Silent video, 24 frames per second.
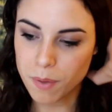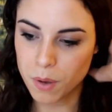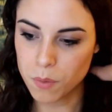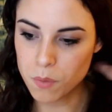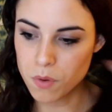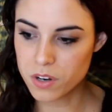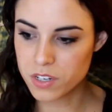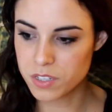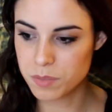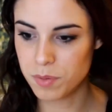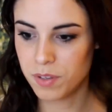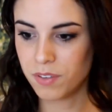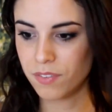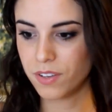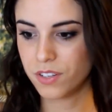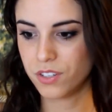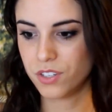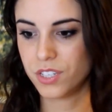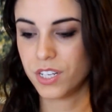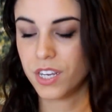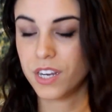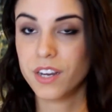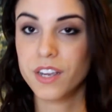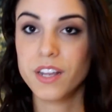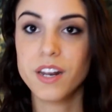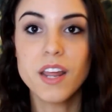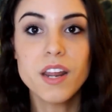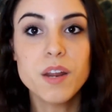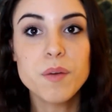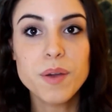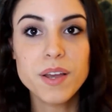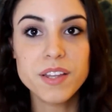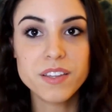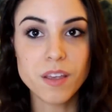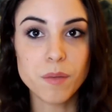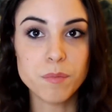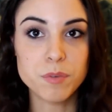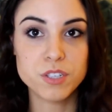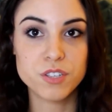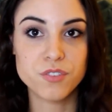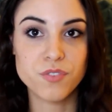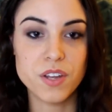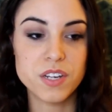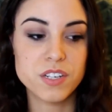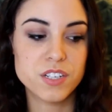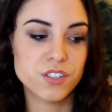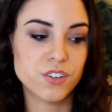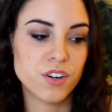but I wanted to be a vegetarian. Anyways, I'm
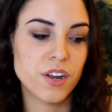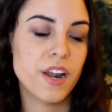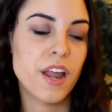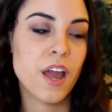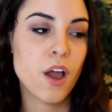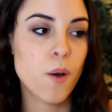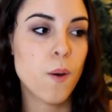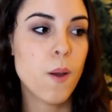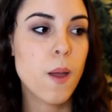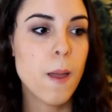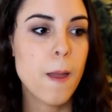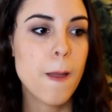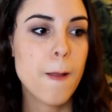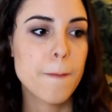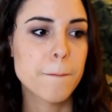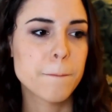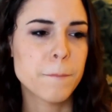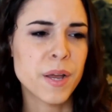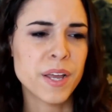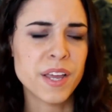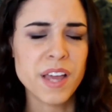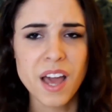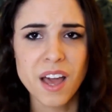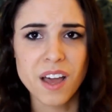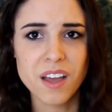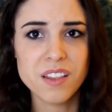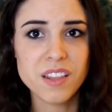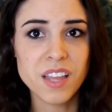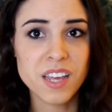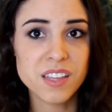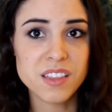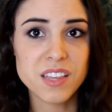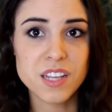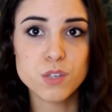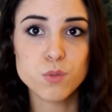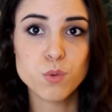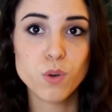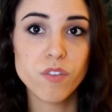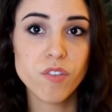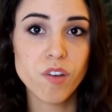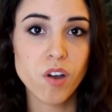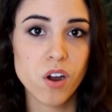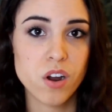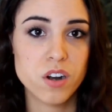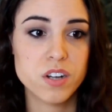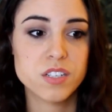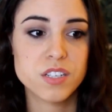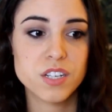just venting right now. But yeah, like that's one
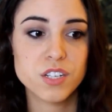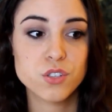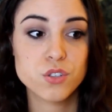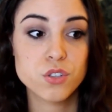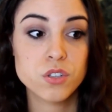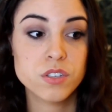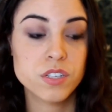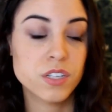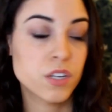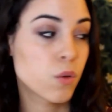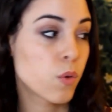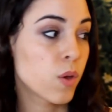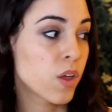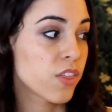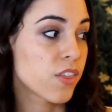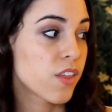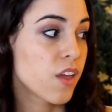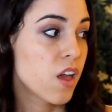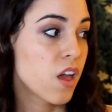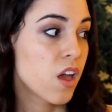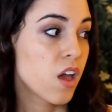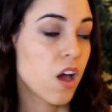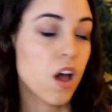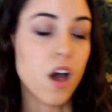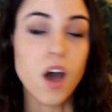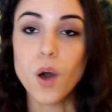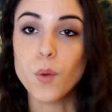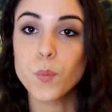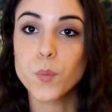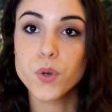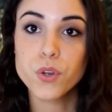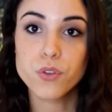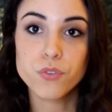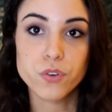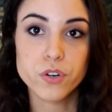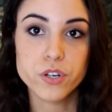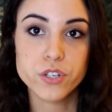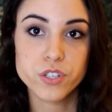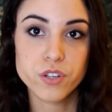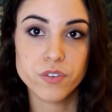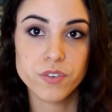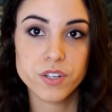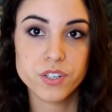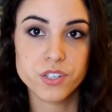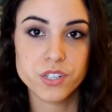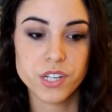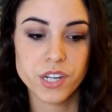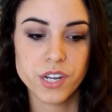of the hardest things you'll deal with when you
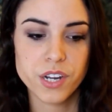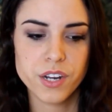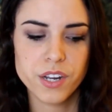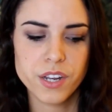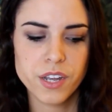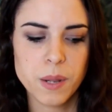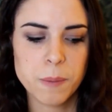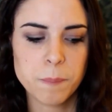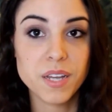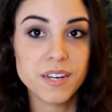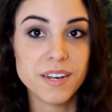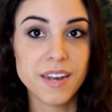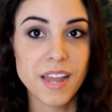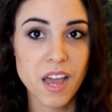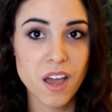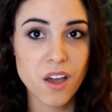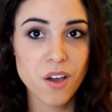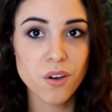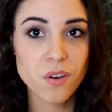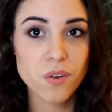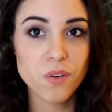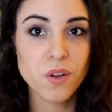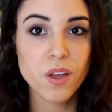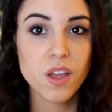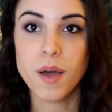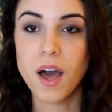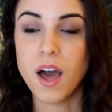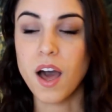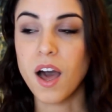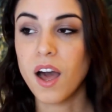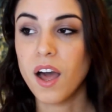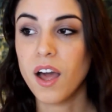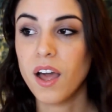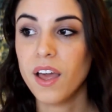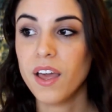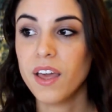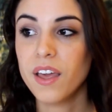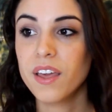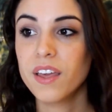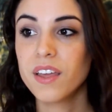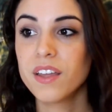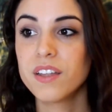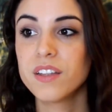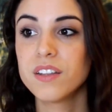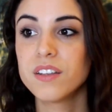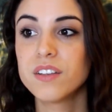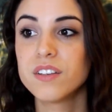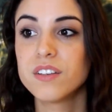first go vegetarian. But now
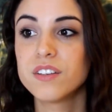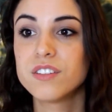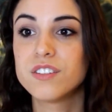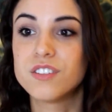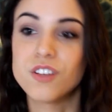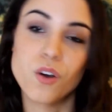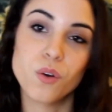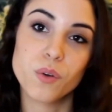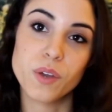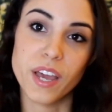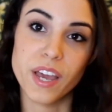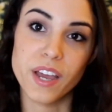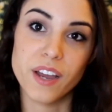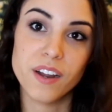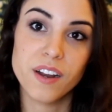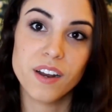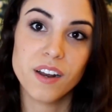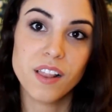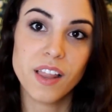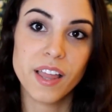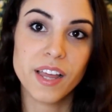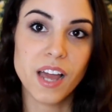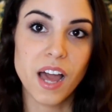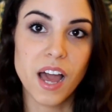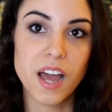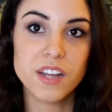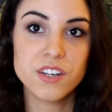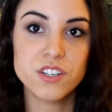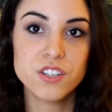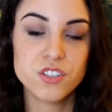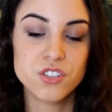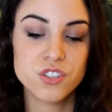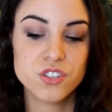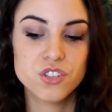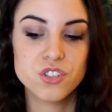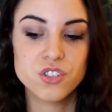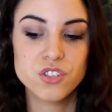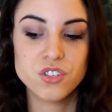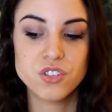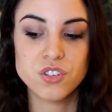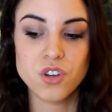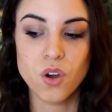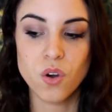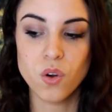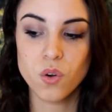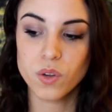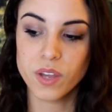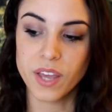I don't care. Like, I just
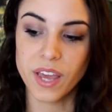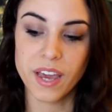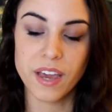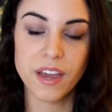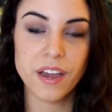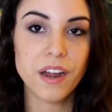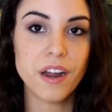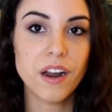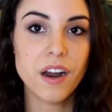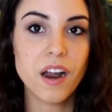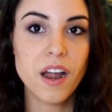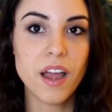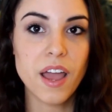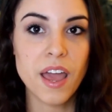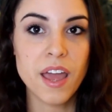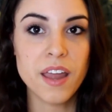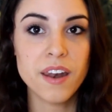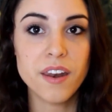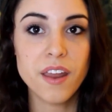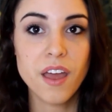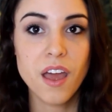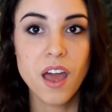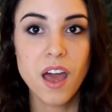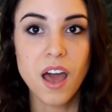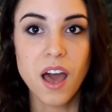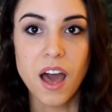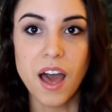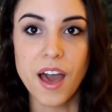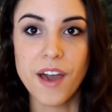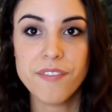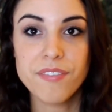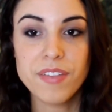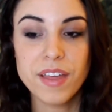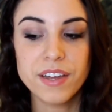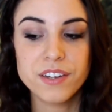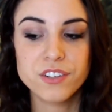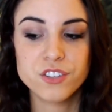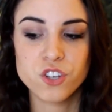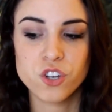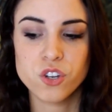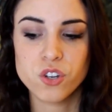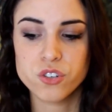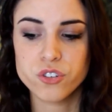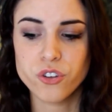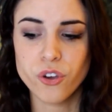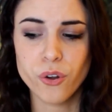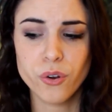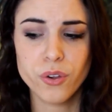don't care, and I've like
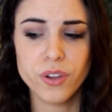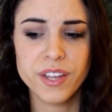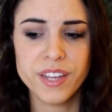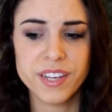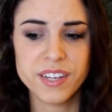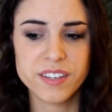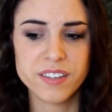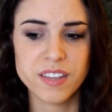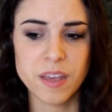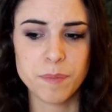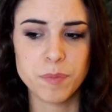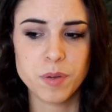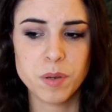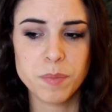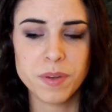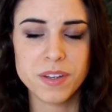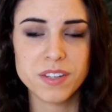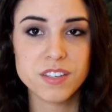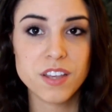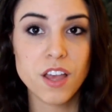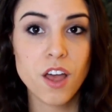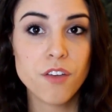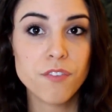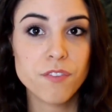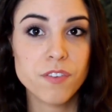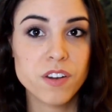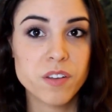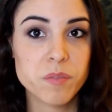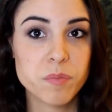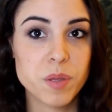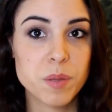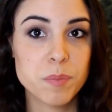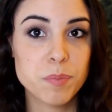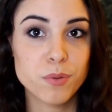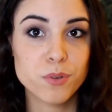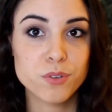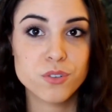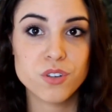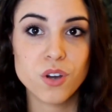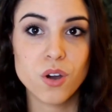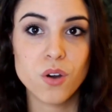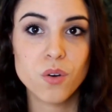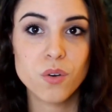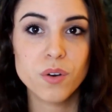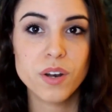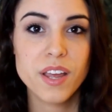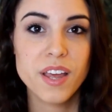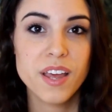totally accepted myself, and if people
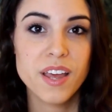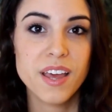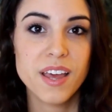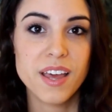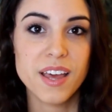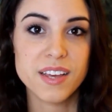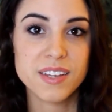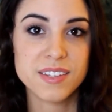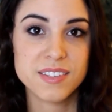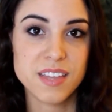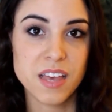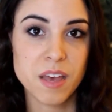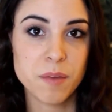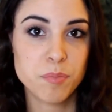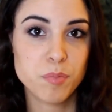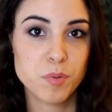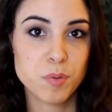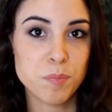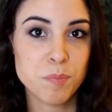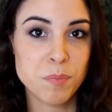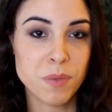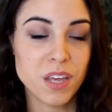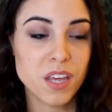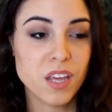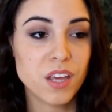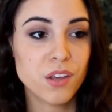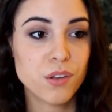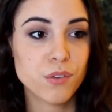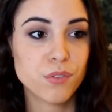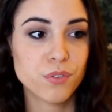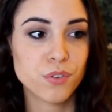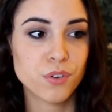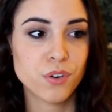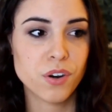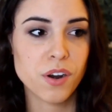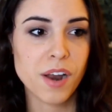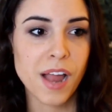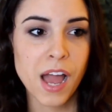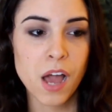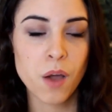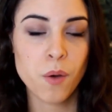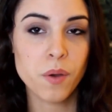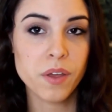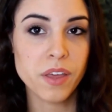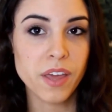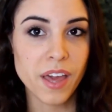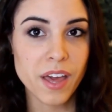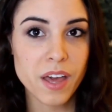don't accept me for
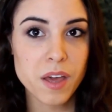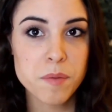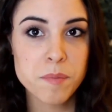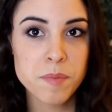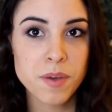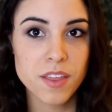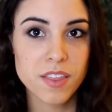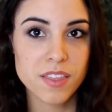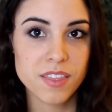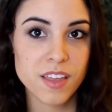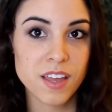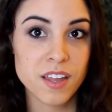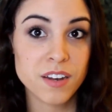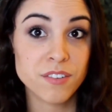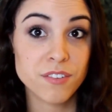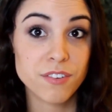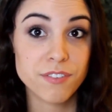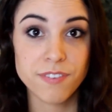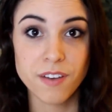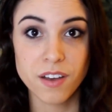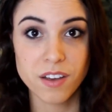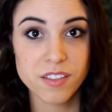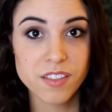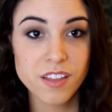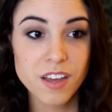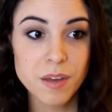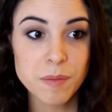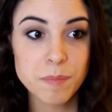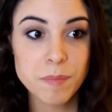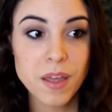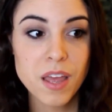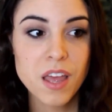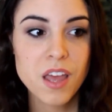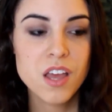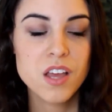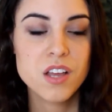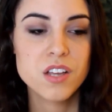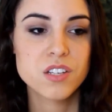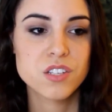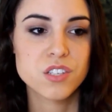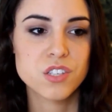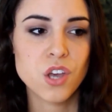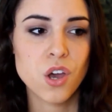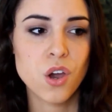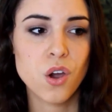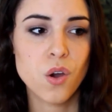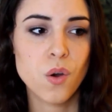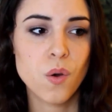how I am, then fuck them.
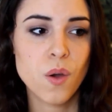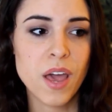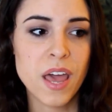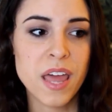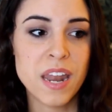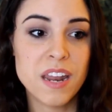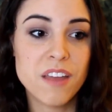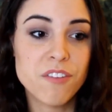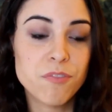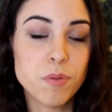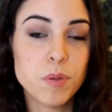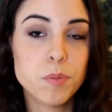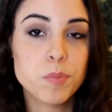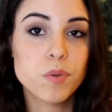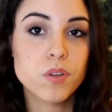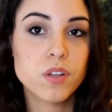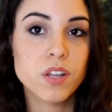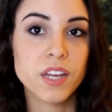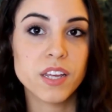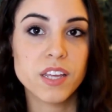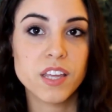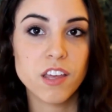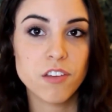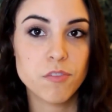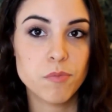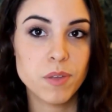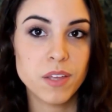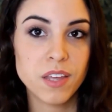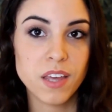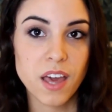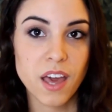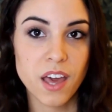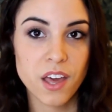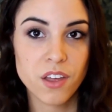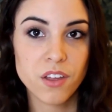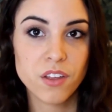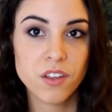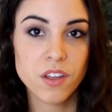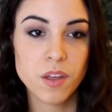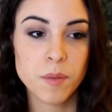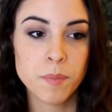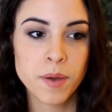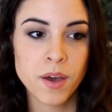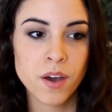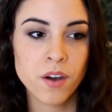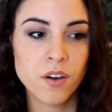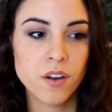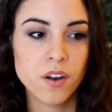So, and if people like give me
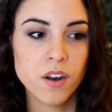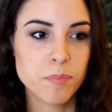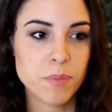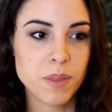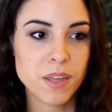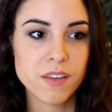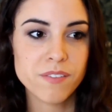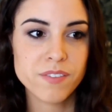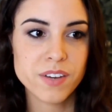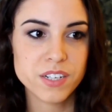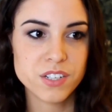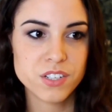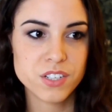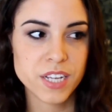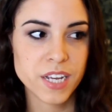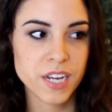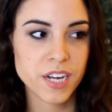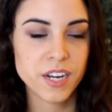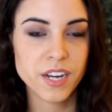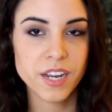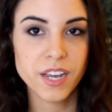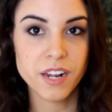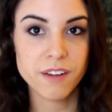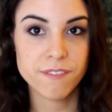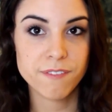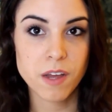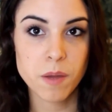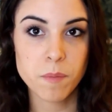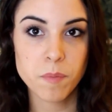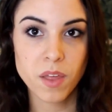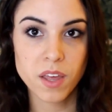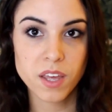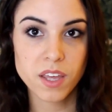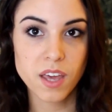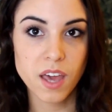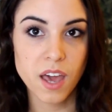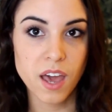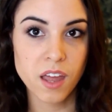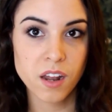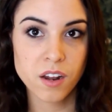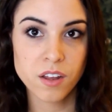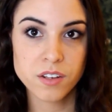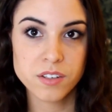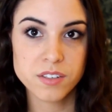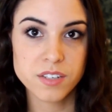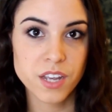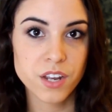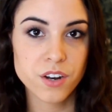hell about being a vegetarian, if I'm like
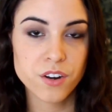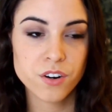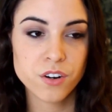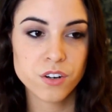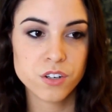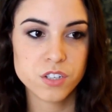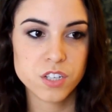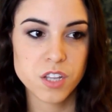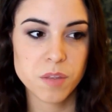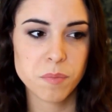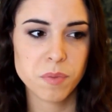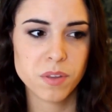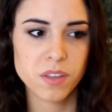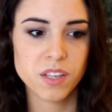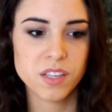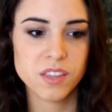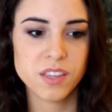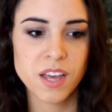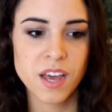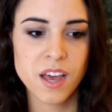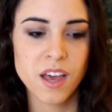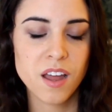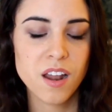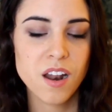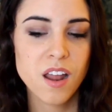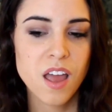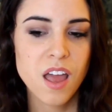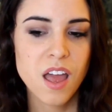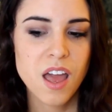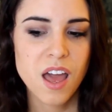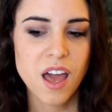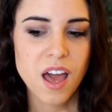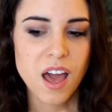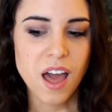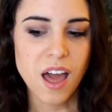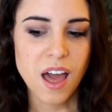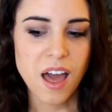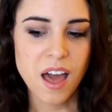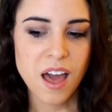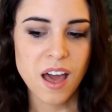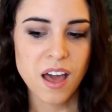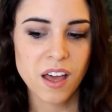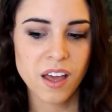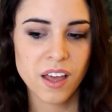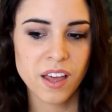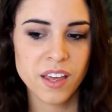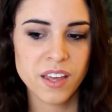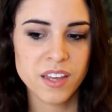at a dinner or something like that,
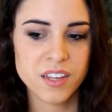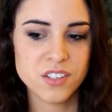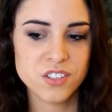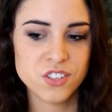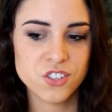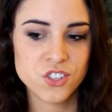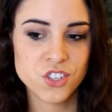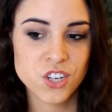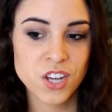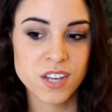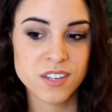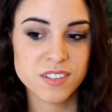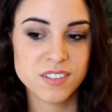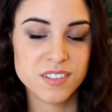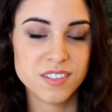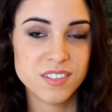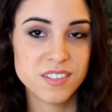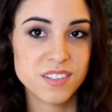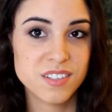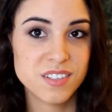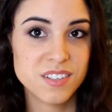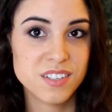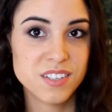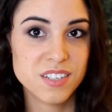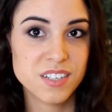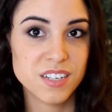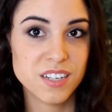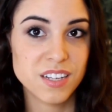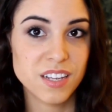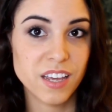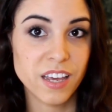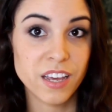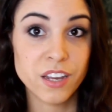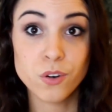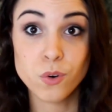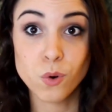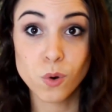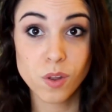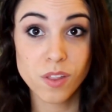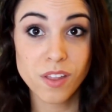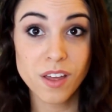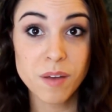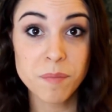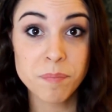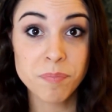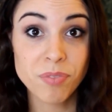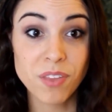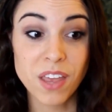I just
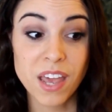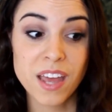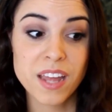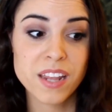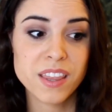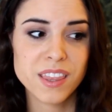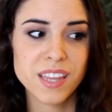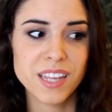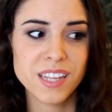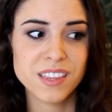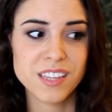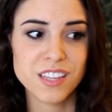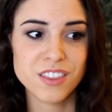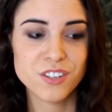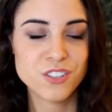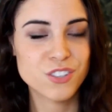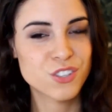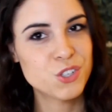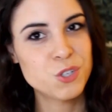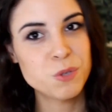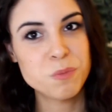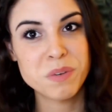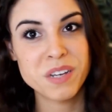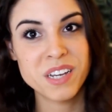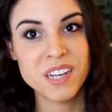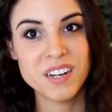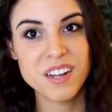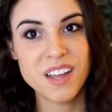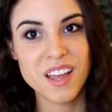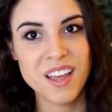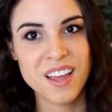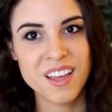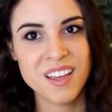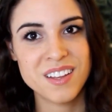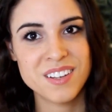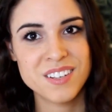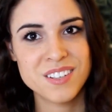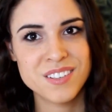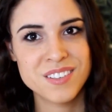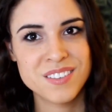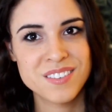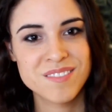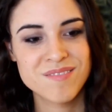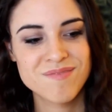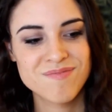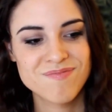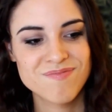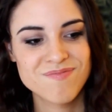ignore them and think that they're stupid
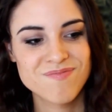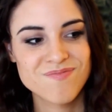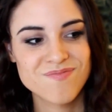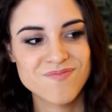and